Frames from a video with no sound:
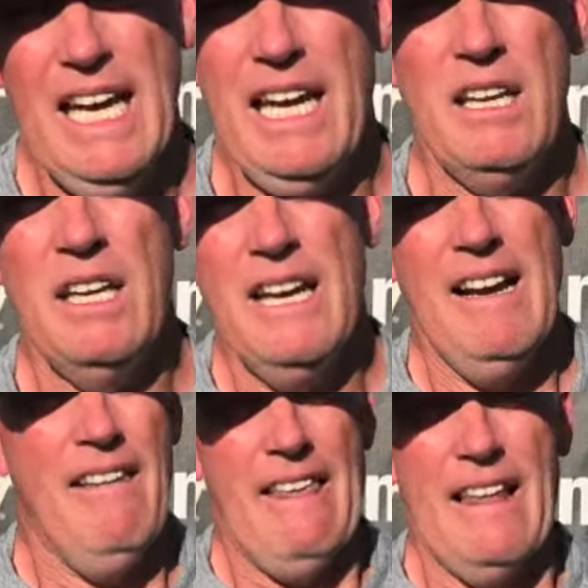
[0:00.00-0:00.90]
And
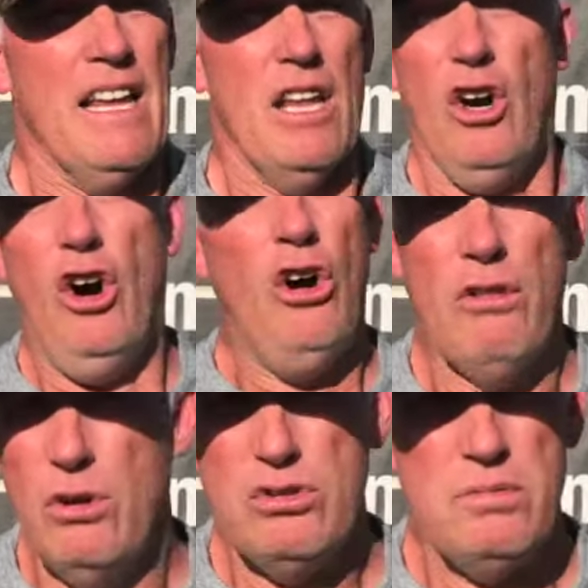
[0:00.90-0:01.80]
all
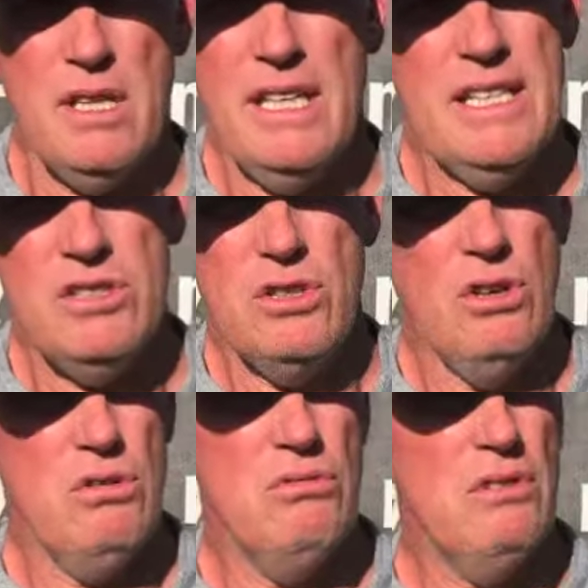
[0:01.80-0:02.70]
those plays, you
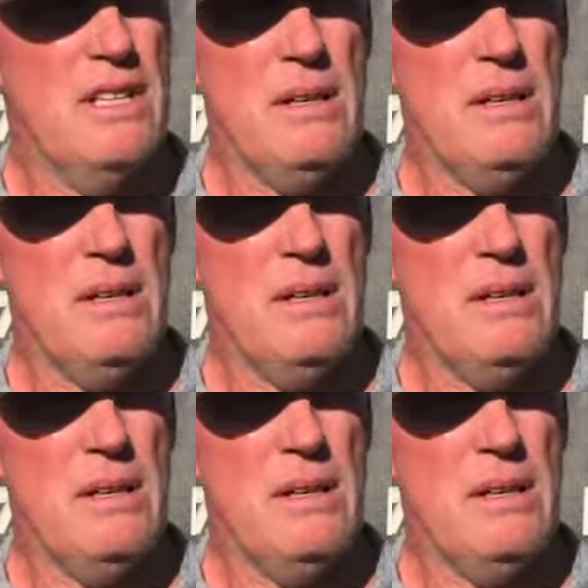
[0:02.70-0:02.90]
know,